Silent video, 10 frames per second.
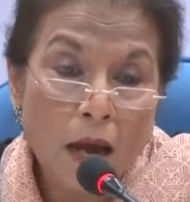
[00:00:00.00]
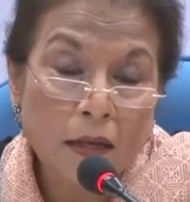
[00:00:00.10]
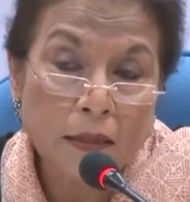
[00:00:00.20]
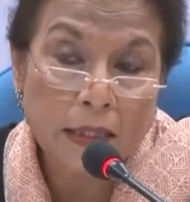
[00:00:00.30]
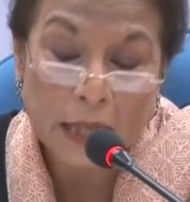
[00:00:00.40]

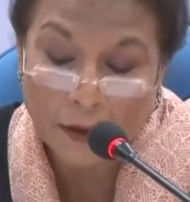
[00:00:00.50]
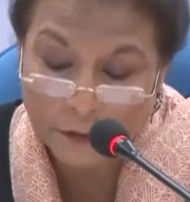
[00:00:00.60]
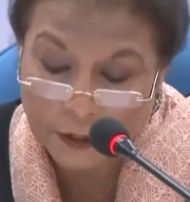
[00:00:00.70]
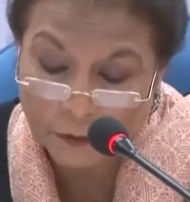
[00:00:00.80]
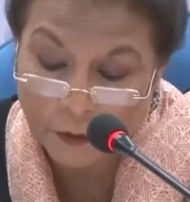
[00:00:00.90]

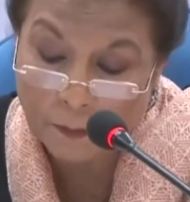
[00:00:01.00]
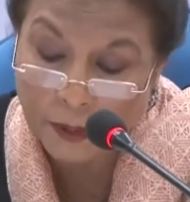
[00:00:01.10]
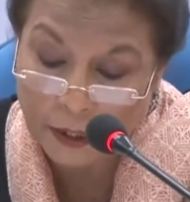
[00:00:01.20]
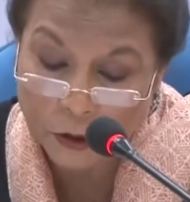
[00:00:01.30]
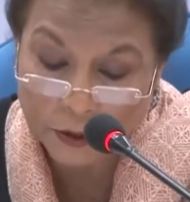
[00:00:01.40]
conservative
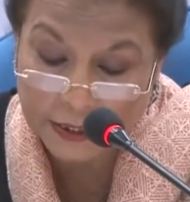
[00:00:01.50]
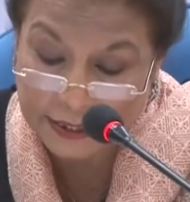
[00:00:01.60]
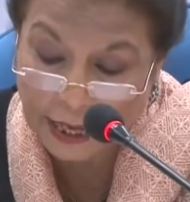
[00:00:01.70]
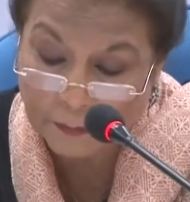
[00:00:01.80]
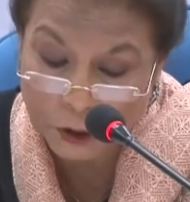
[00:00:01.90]
military
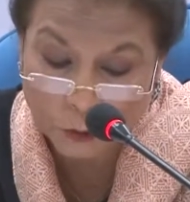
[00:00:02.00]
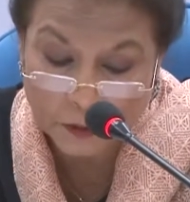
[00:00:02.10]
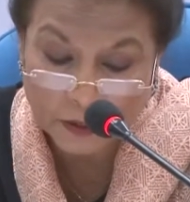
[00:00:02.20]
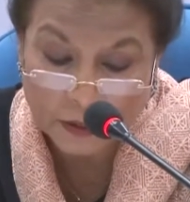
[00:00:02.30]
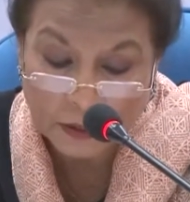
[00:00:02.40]

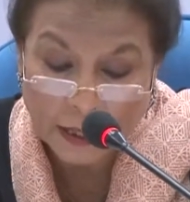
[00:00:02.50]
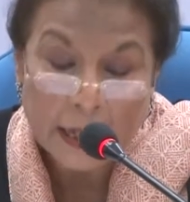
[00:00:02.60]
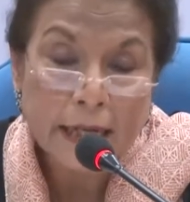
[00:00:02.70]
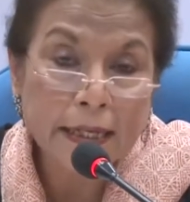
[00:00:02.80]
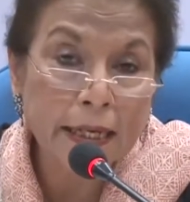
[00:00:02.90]
establishment
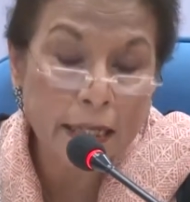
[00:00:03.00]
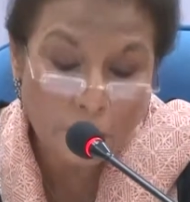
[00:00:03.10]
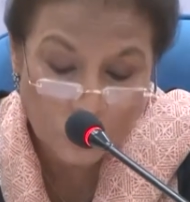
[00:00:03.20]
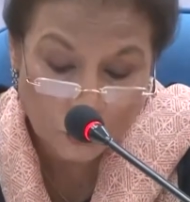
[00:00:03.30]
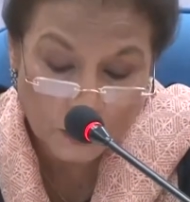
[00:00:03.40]

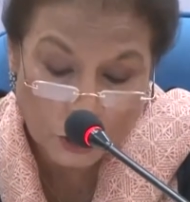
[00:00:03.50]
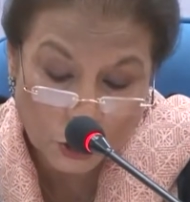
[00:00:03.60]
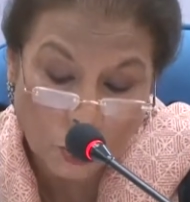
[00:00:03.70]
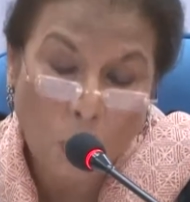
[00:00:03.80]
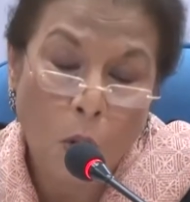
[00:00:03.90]
keen to
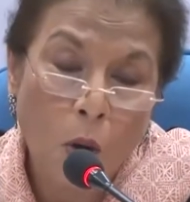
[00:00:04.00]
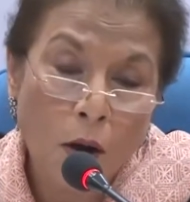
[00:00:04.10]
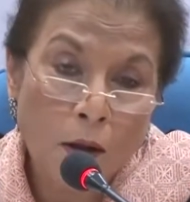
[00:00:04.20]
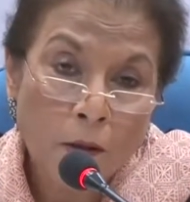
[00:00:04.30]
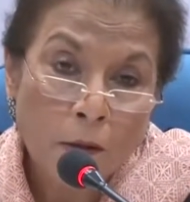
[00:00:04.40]
ensure
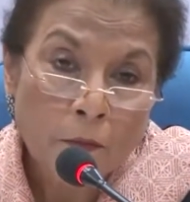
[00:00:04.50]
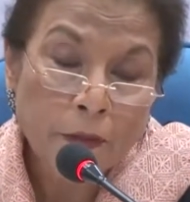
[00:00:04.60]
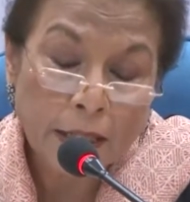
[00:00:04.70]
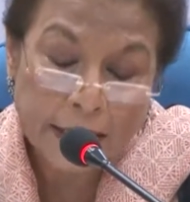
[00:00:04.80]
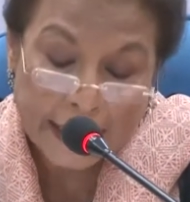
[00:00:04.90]

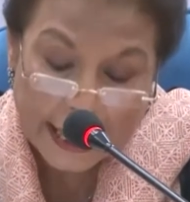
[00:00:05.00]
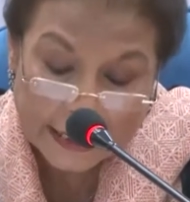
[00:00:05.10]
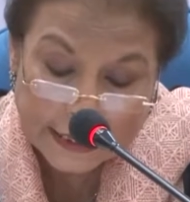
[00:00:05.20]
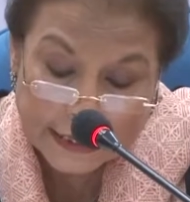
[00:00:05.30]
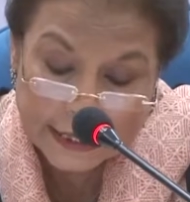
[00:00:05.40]
that the
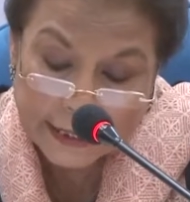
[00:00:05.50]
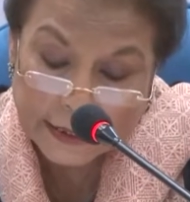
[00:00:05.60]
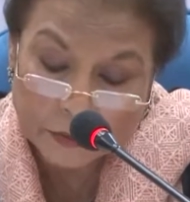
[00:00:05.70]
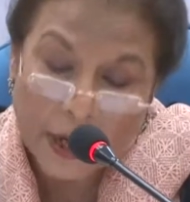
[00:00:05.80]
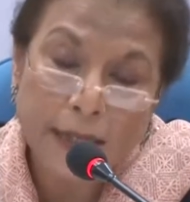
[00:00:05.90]
LET's
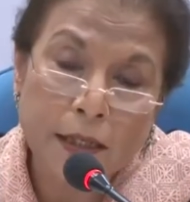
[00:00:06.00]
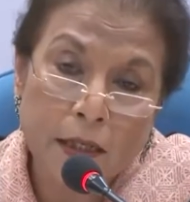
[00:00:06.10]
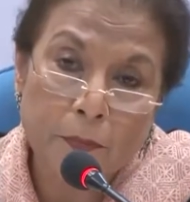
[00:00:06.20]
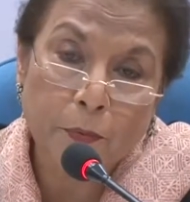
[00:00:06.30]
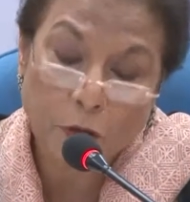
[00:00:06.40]

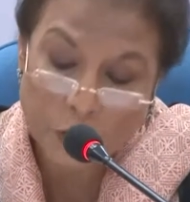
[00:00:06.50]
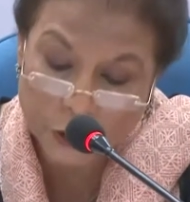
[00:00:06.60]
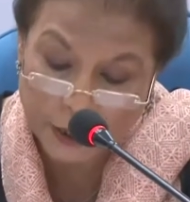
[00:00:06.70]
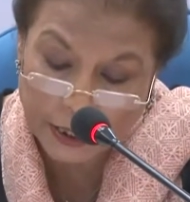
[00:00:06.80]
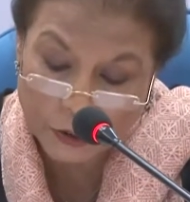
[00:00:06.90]
radical
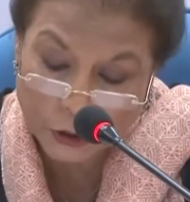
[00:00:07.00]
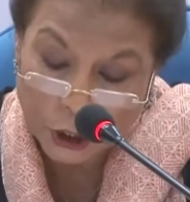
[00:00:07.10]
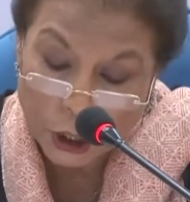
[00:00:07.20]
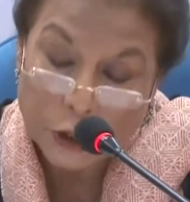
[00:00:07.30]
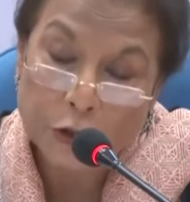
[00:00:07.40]
protégés
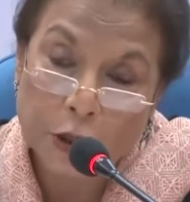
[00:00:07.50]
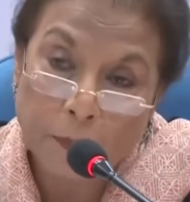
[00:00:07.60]
should